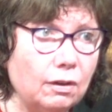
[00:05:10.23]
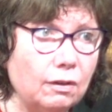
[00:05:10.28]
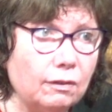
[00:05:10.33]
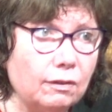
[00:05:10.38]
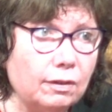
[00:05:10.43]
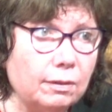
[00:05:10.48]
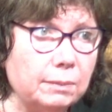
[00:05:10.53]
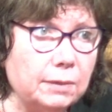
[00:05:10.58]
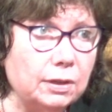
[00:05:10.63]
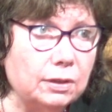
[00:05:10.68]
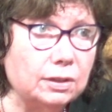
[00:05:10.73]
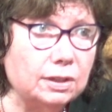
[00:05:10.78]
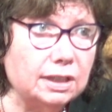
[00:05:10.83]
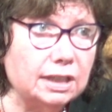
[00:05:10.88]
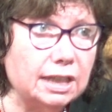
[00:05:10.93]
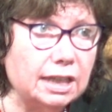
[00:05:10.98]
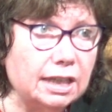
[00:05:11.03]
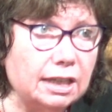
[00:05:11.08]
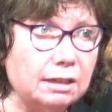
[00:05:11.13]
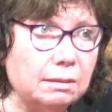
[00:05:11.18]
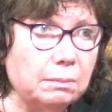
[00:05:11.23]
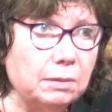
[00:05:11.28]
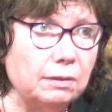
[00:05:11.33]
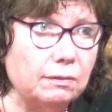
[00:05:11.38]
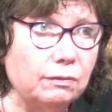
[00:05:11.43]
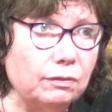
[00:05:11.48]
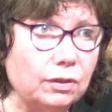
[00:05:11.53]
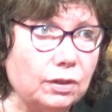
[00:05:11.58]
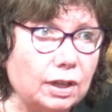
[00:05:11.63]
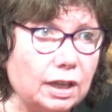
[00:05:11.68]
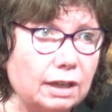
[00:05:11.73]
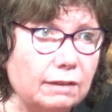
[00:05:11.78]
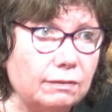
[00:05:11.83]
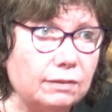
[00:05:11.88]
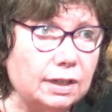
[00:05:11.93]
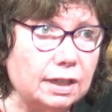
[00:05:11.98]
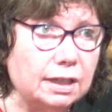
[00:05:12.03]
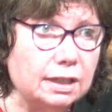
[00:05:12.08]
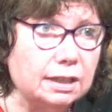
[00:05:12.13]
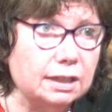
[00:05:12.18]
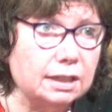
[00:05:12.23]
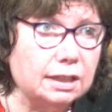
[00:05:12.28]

from their sin but forgiveness,